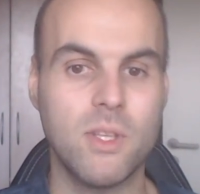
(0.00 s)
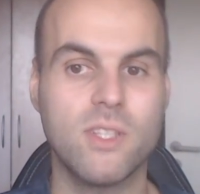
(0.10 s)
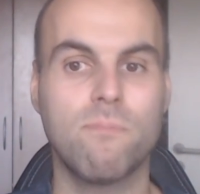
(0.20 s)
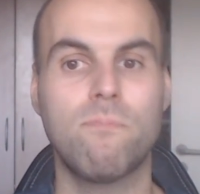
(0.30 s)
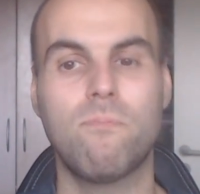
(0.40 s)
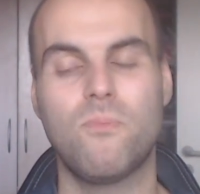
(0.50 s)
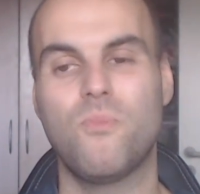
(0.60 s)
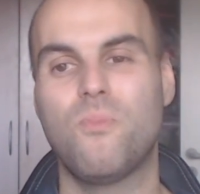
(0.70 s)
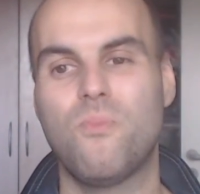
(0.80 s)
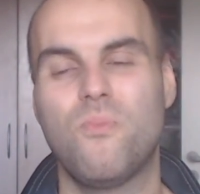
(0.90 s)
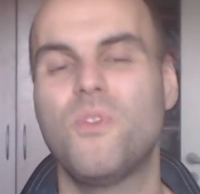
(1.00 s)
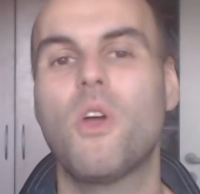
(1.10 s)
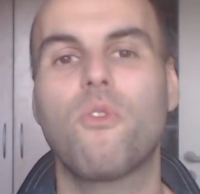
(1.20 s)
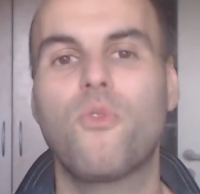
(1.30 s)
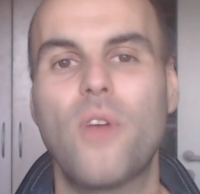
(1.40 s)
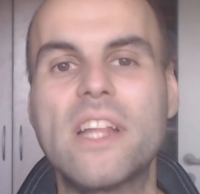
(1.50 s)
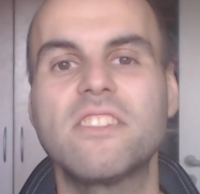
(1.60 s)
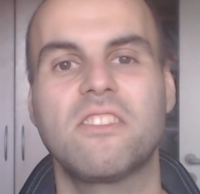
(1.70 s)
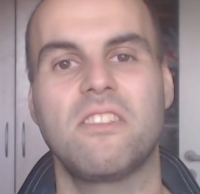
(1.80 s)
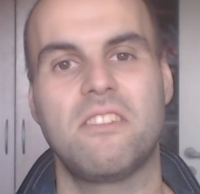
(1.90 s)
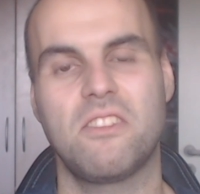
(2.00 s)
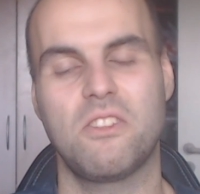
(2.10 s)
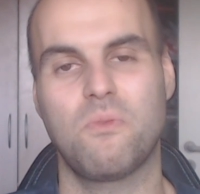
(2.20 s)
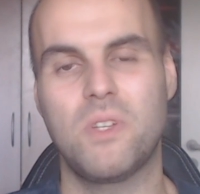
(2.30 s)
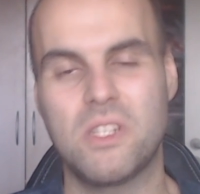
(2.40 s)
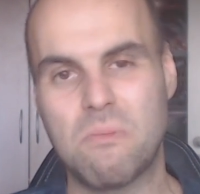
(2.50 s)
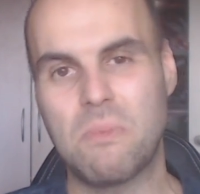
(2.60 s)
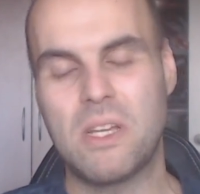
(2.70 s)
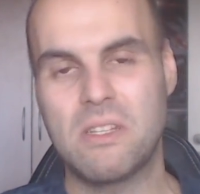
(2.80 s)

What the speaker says: Is your friends list is region based.